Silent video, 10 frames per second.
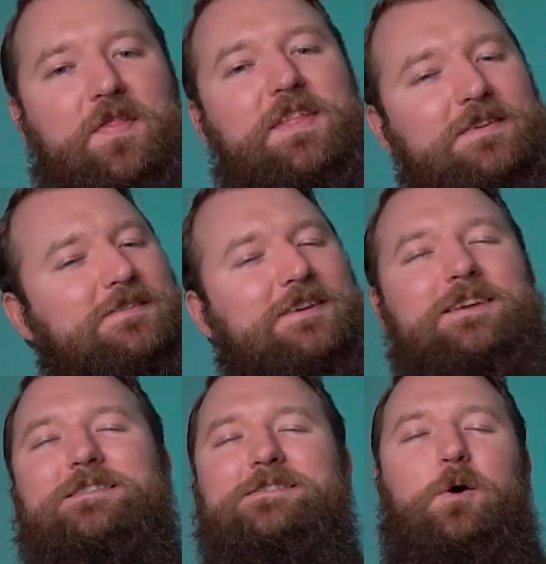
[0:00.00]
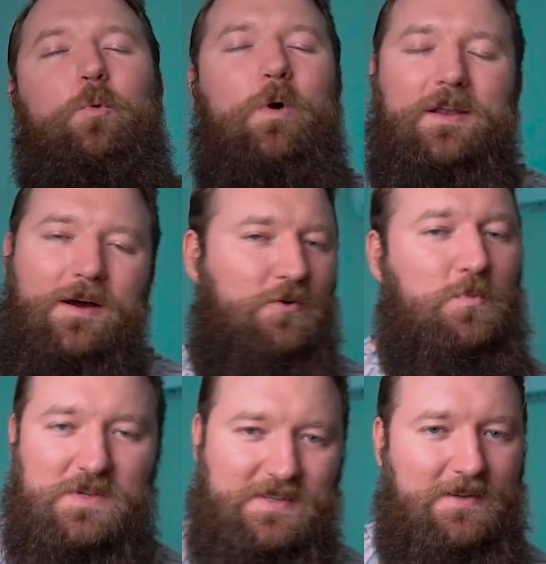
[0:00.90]
This is
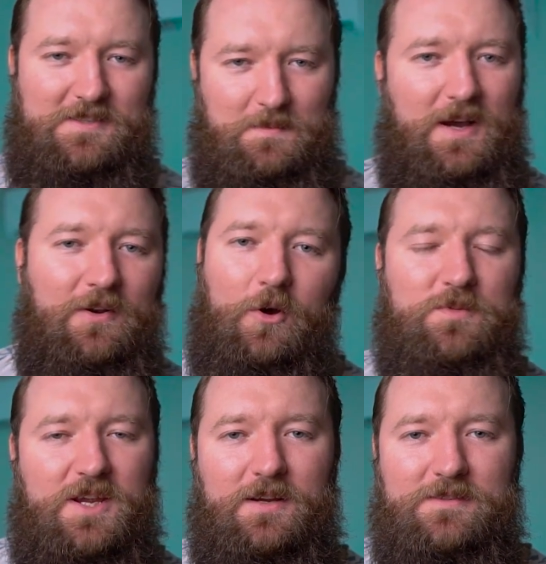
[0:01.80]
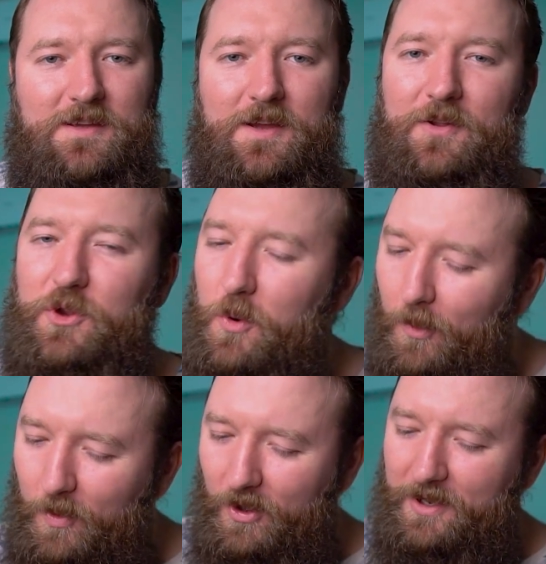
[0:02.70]
100% smart objects. You are
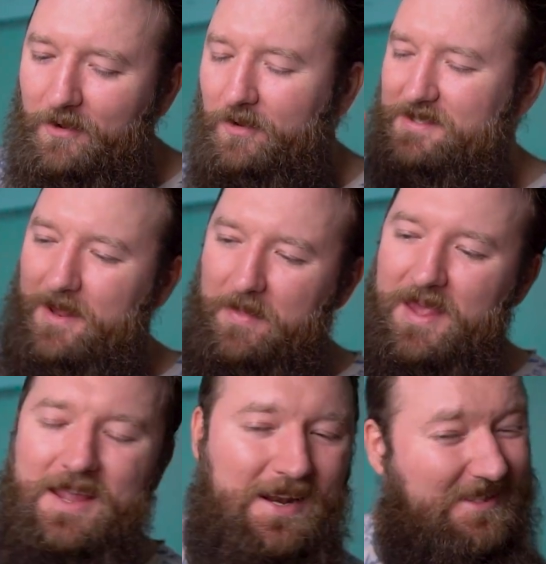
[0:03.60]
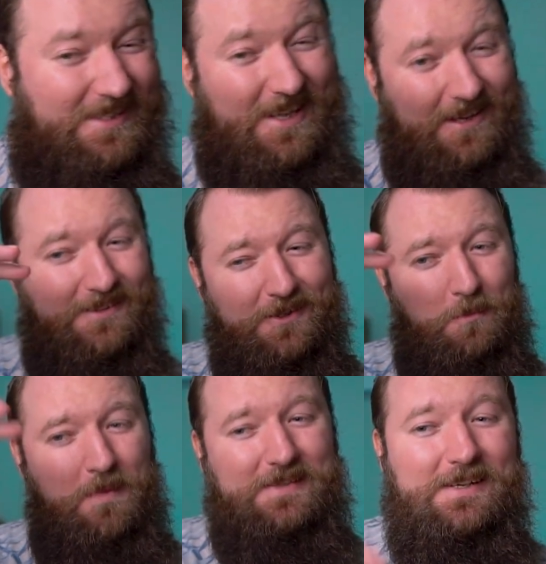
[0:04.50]
working on something and it's getting a little
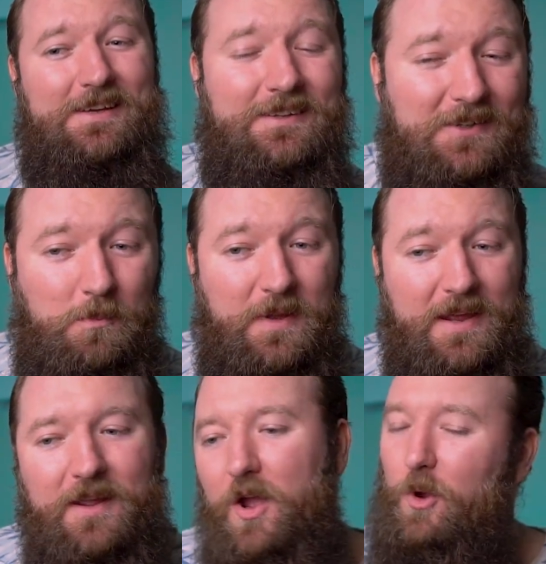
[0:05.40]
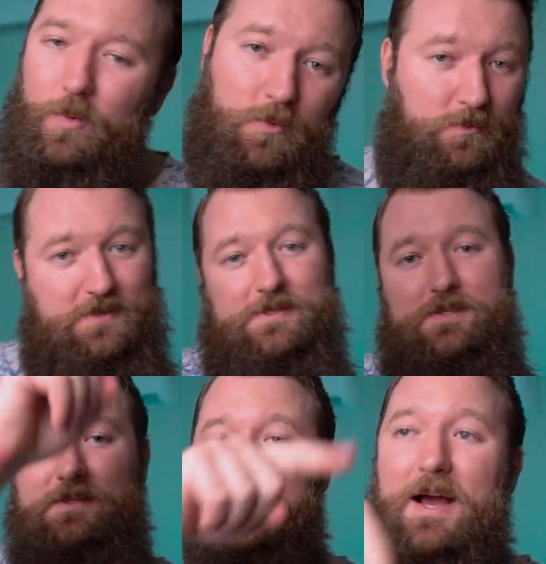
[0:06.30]
messy and a little big, well, we'll just
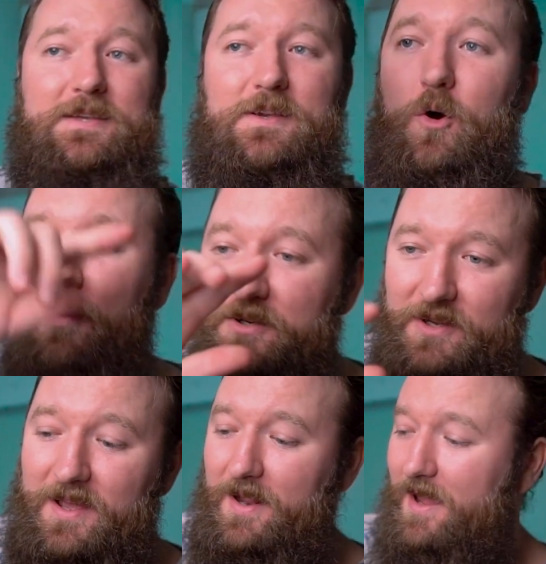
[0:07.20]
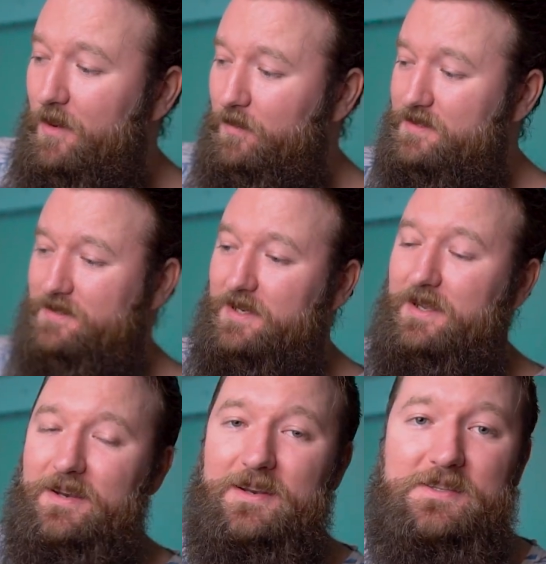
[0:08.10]
slice a whole bunch of that out and we'll stick
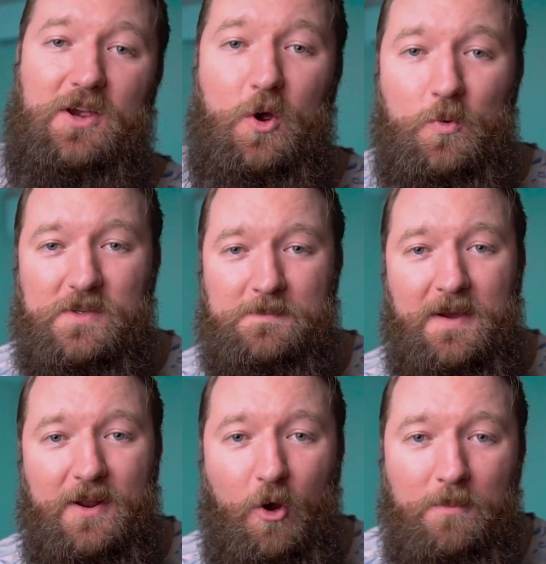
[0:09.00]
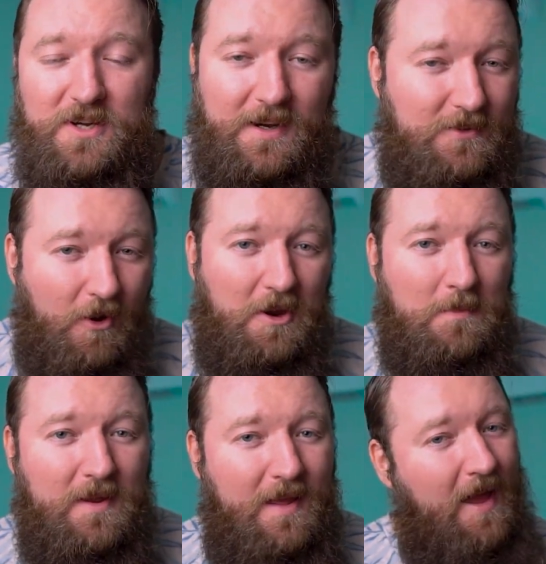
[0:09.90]
it in its own smart object
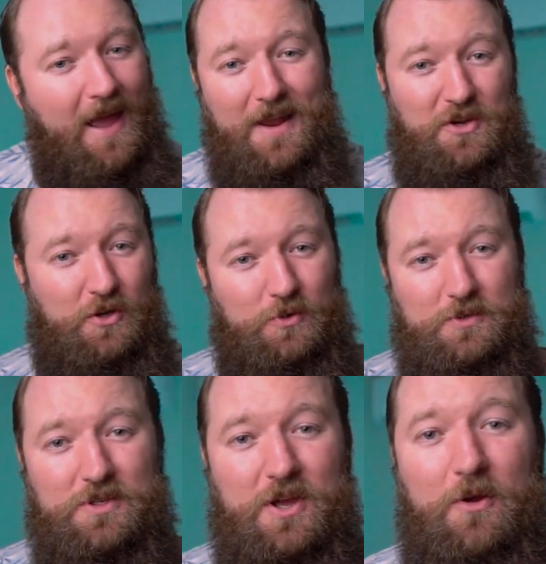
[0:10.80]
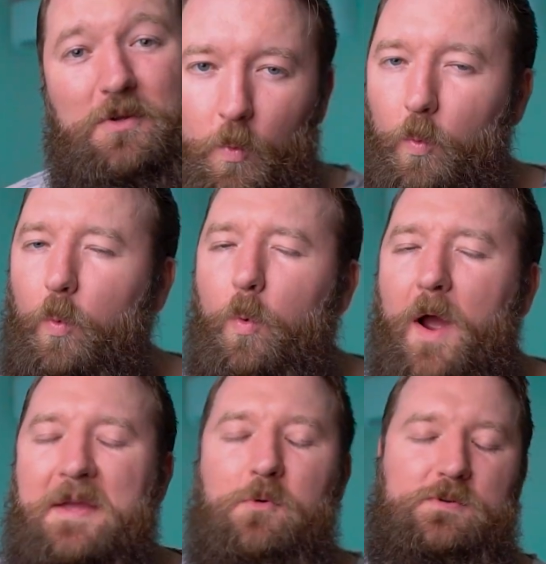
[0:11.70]
document and you're good to go.
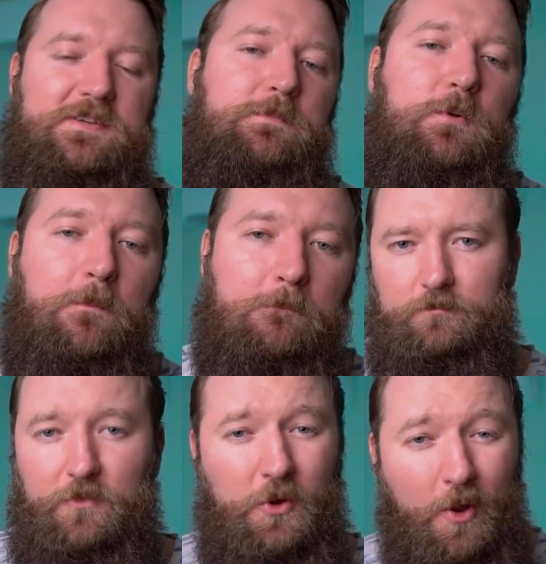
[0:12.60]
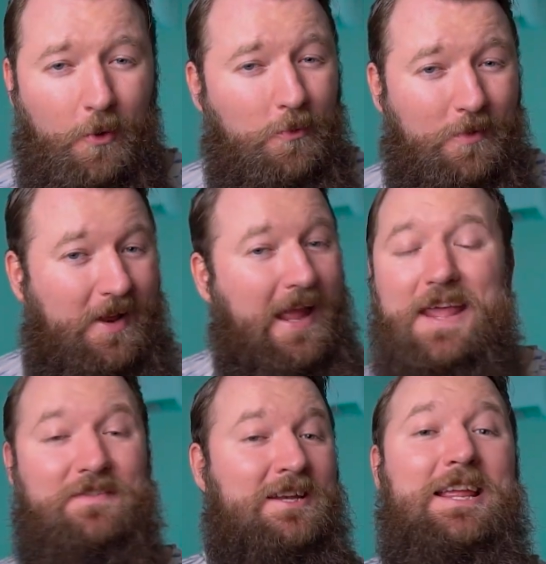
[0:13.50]
Way more simple. You don't
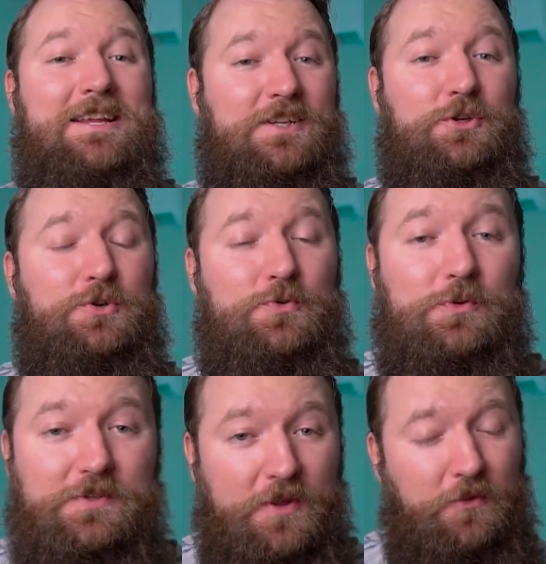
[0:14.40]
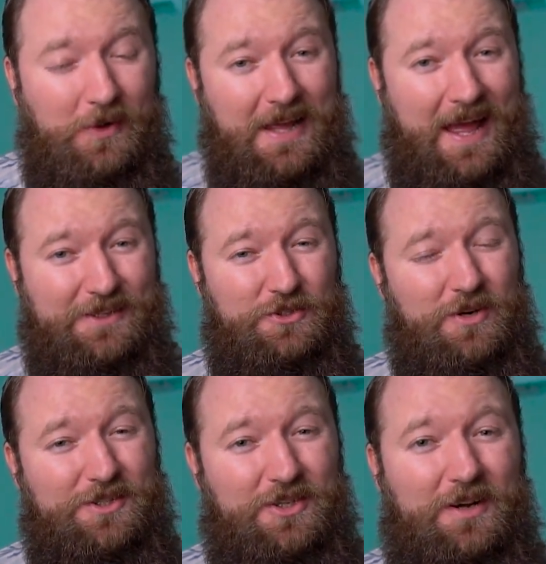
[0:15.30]
even need to use the 3-act
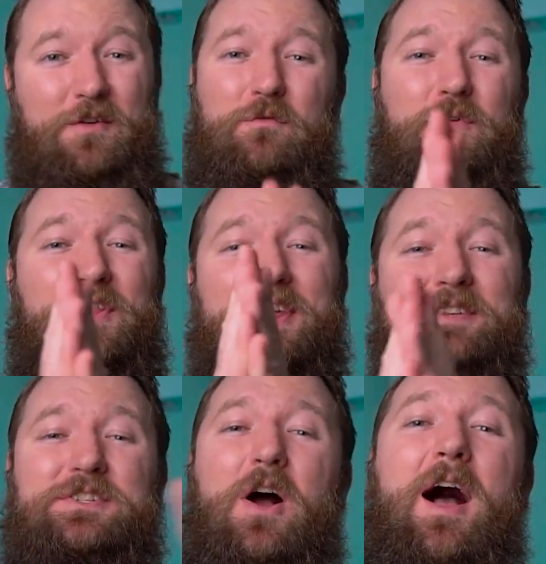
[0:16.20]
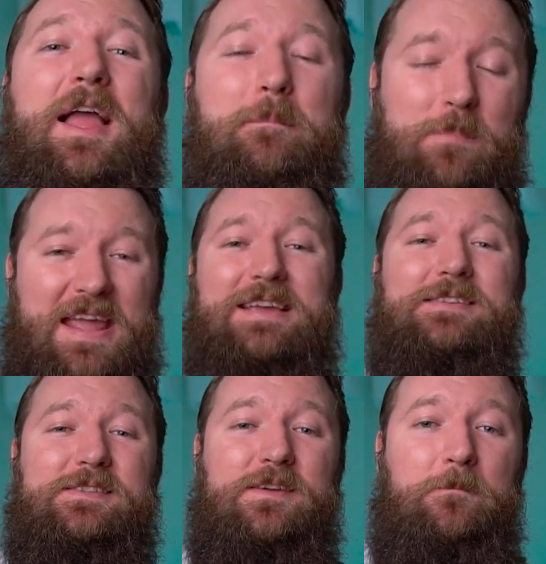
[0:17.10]
structure for the entire
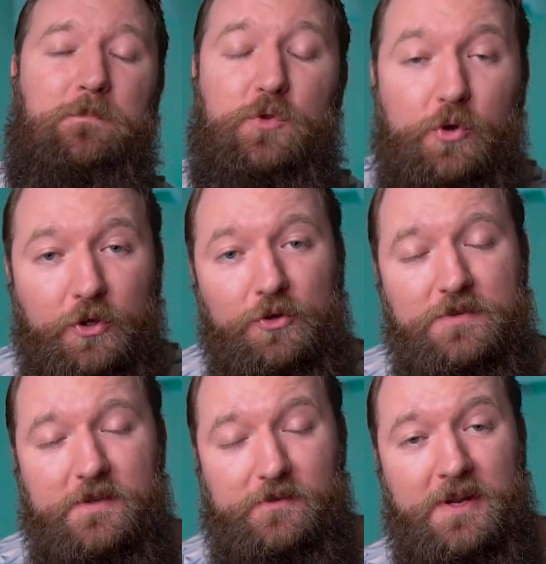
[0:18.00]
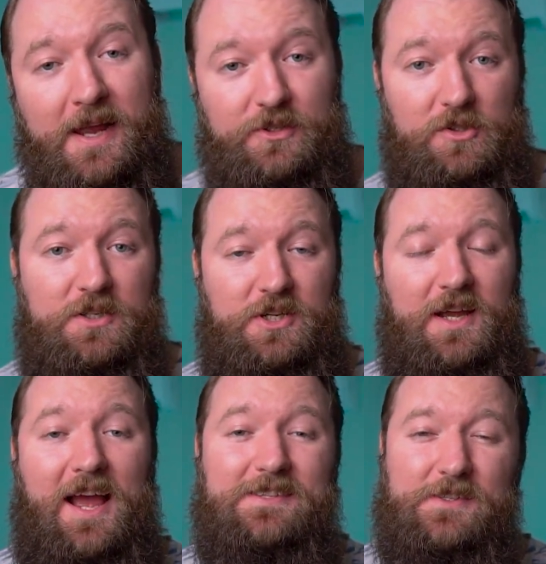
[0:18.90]
piece. You can use the 3-act
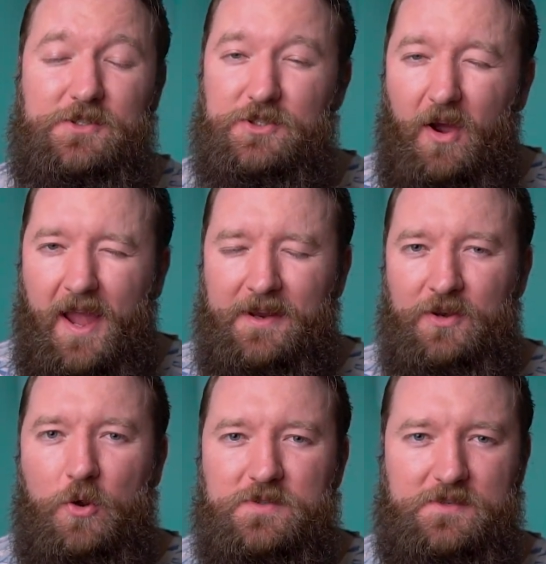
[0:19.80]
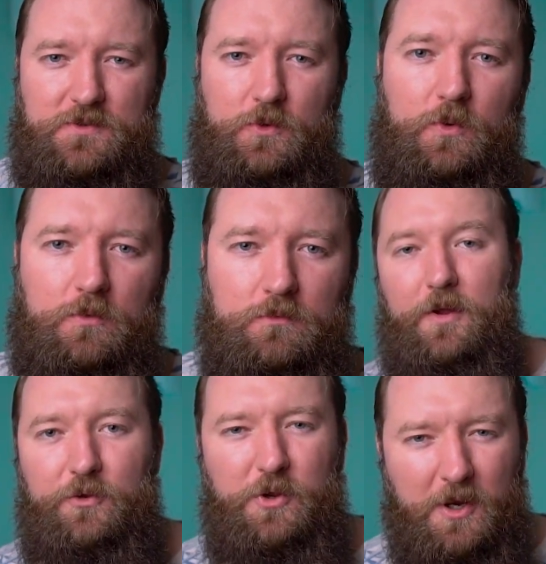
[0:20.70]
structure as a diagnosis tool.
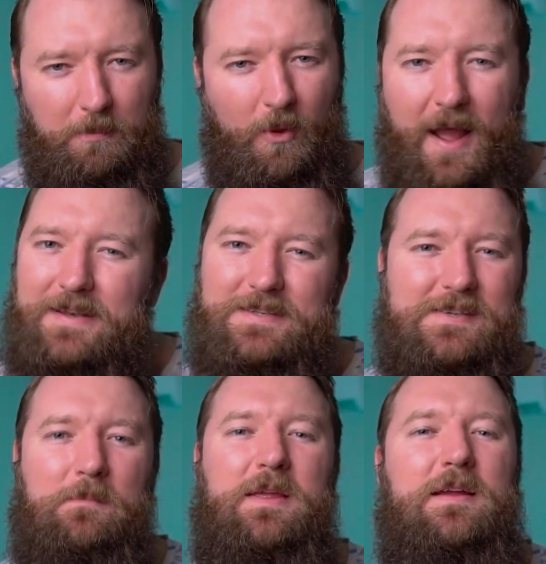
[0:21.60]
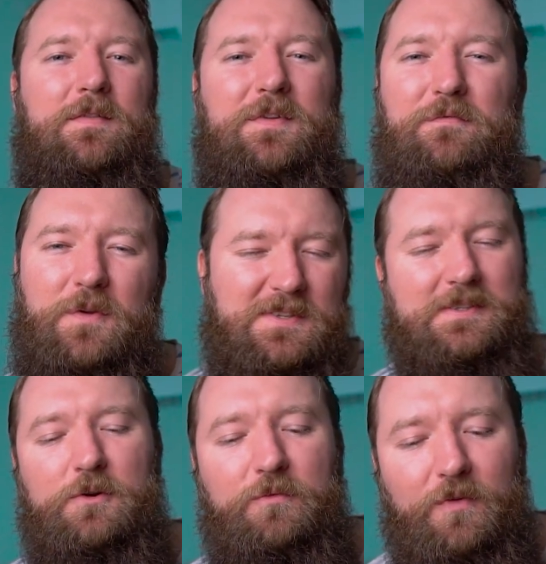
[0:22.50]
You can apply it to something that feels a
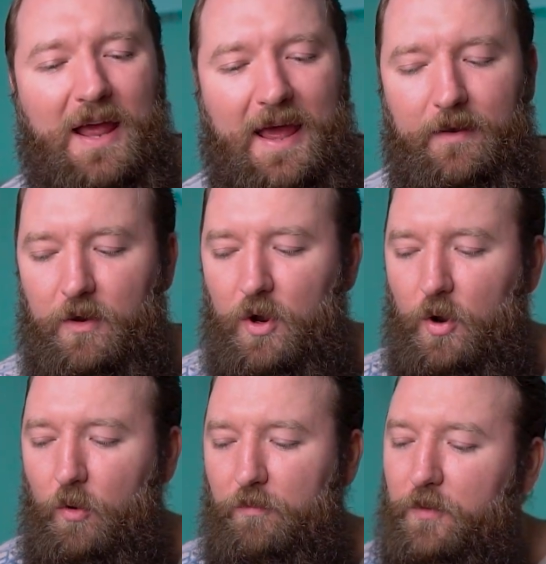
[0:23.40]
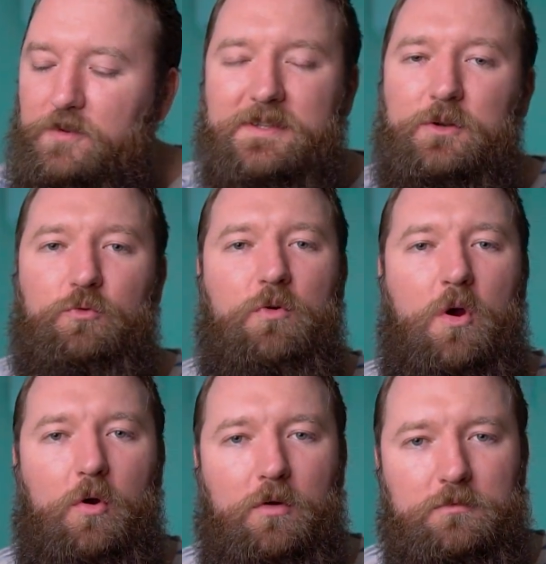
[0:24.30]
little flat or feels a little
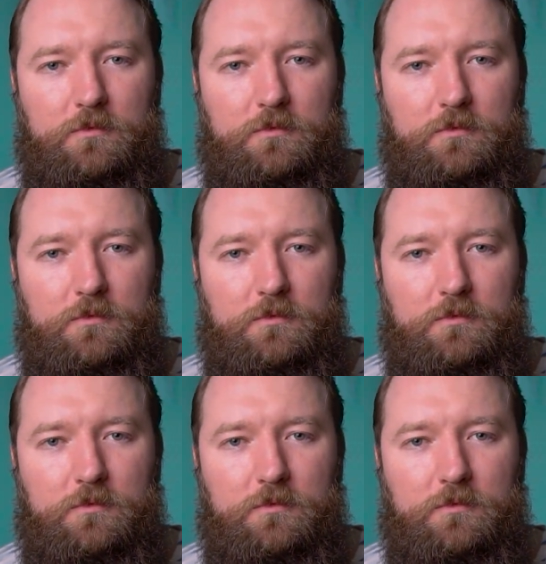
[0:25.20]
wrong.